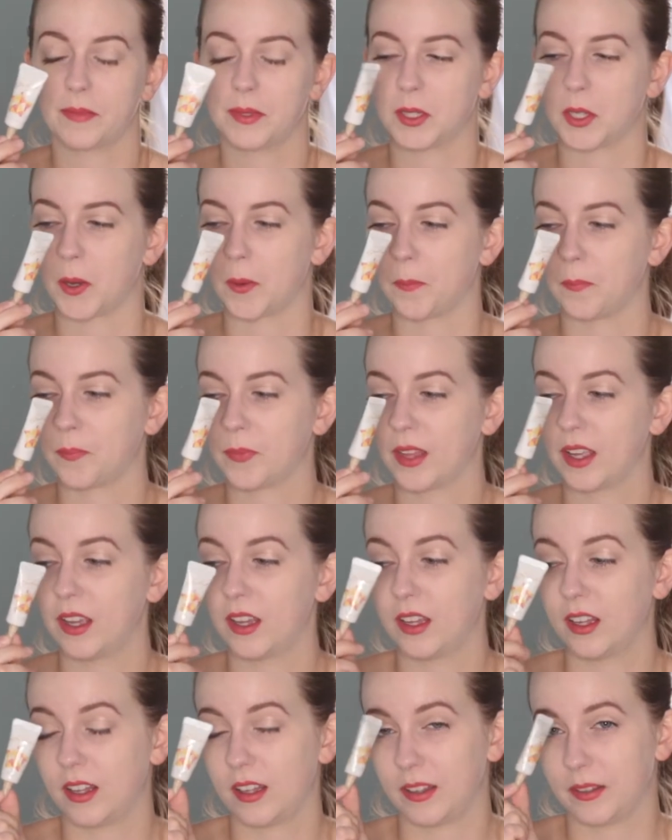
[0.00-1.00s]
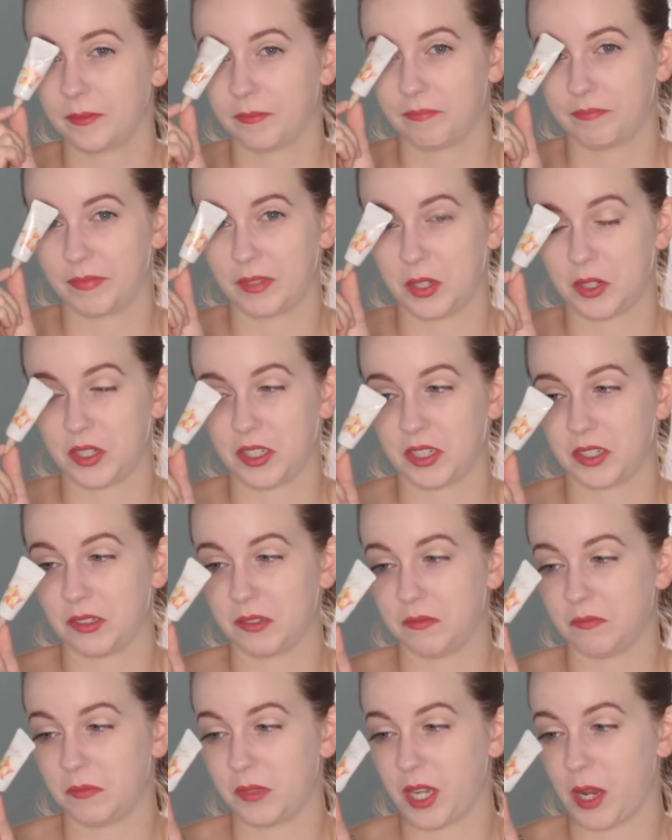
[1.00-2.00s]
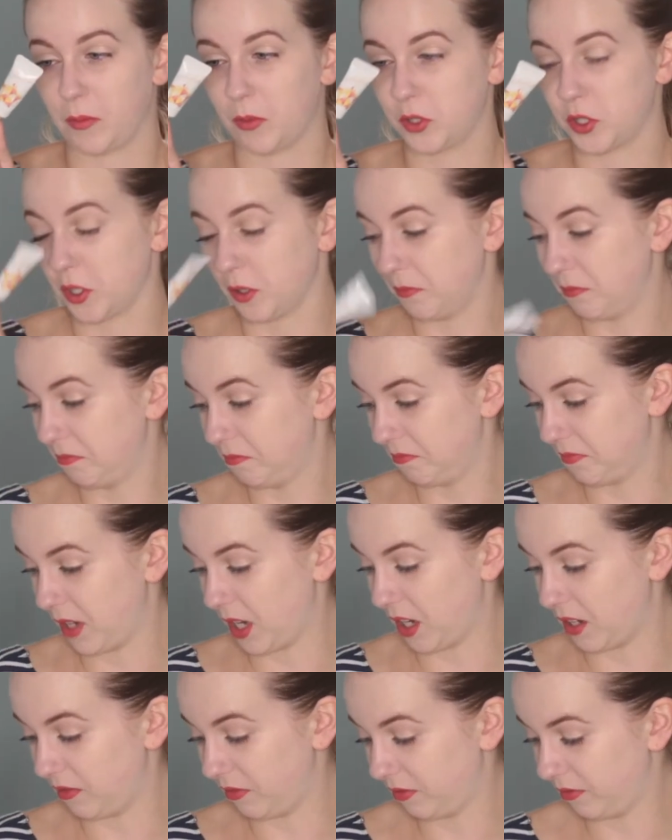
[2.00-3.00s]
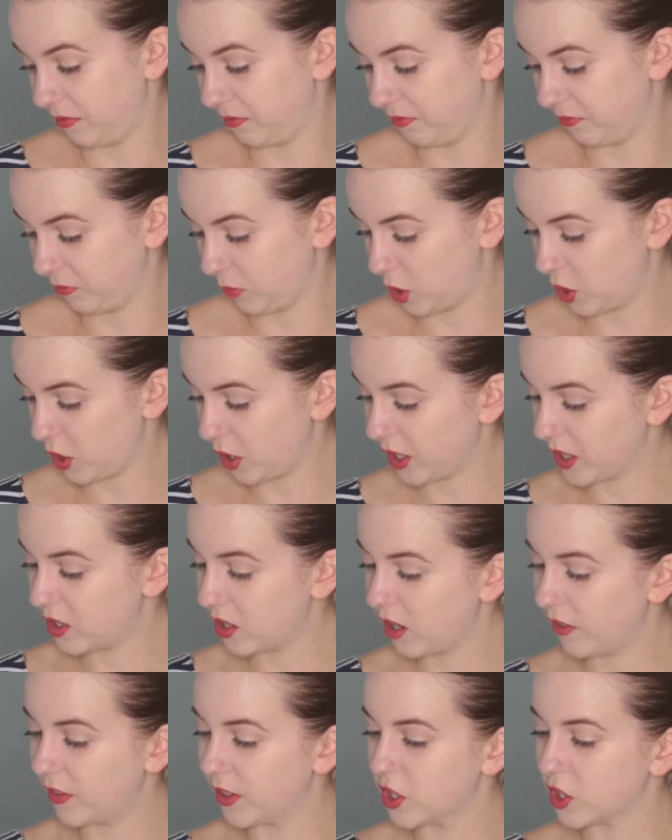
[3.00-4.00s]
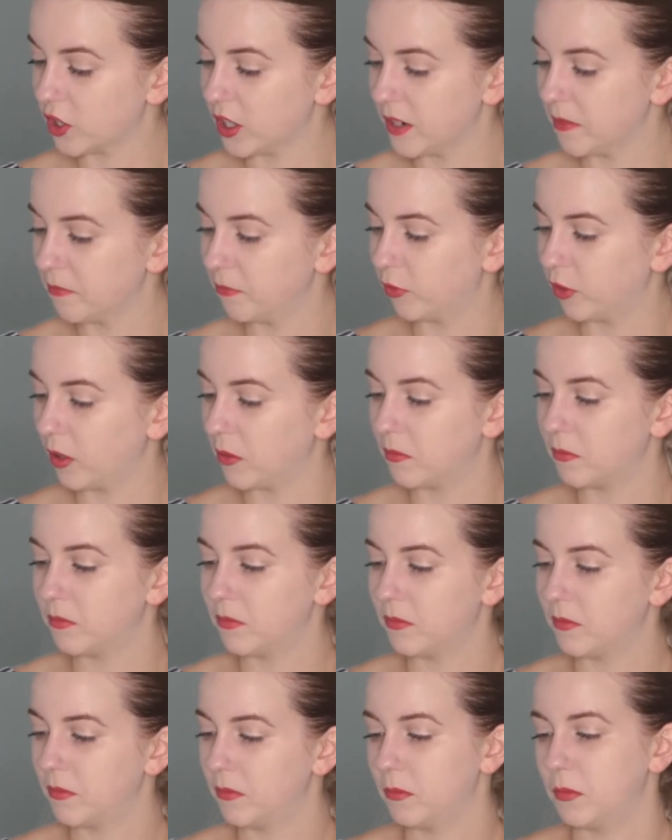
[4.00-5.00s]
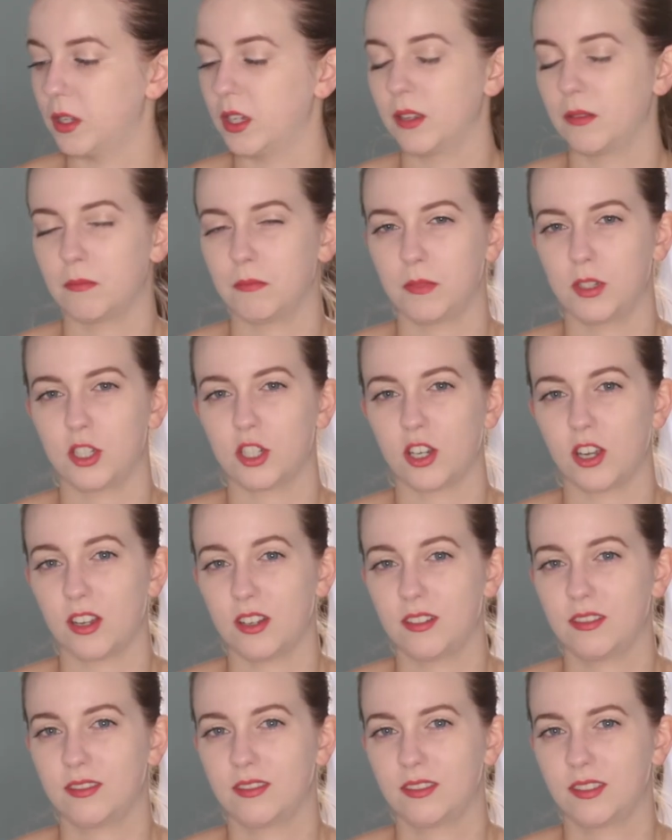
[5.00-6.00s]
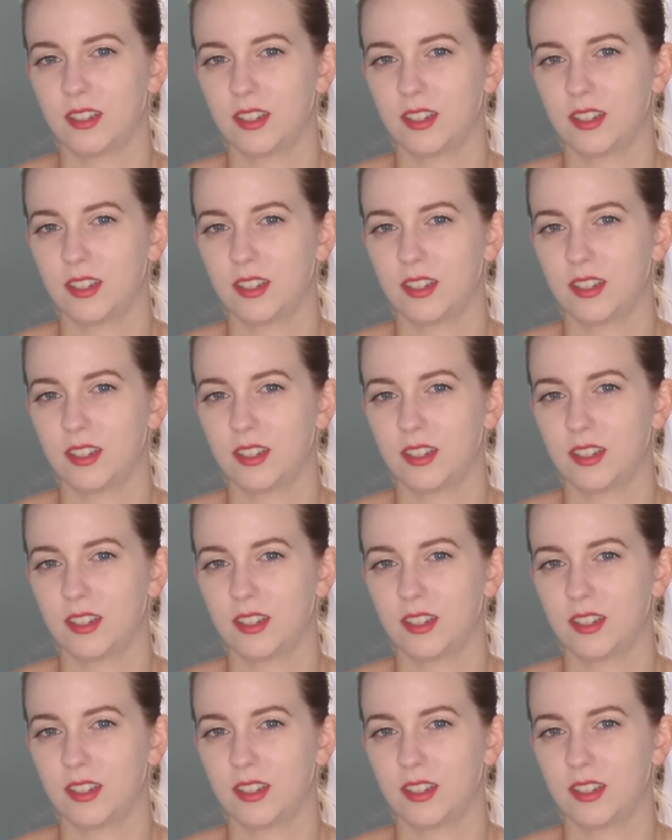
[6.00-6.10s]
So there's a little sample tube of Returning Starfish Cream from Mizon.